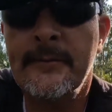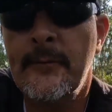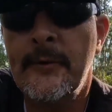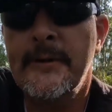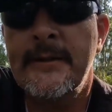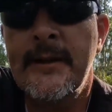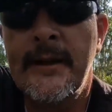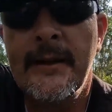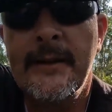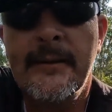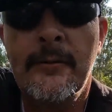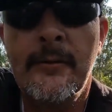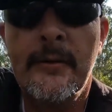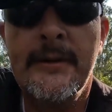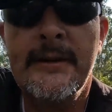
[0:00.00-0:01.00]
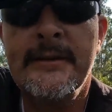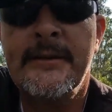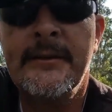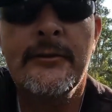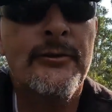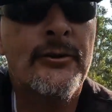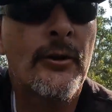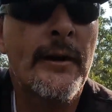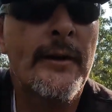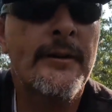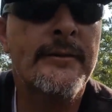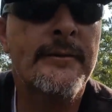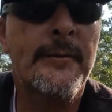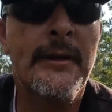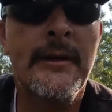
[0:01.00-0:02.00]
once I get to where these two
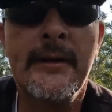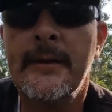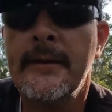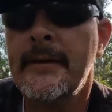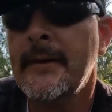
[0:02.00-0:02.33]
trails meet.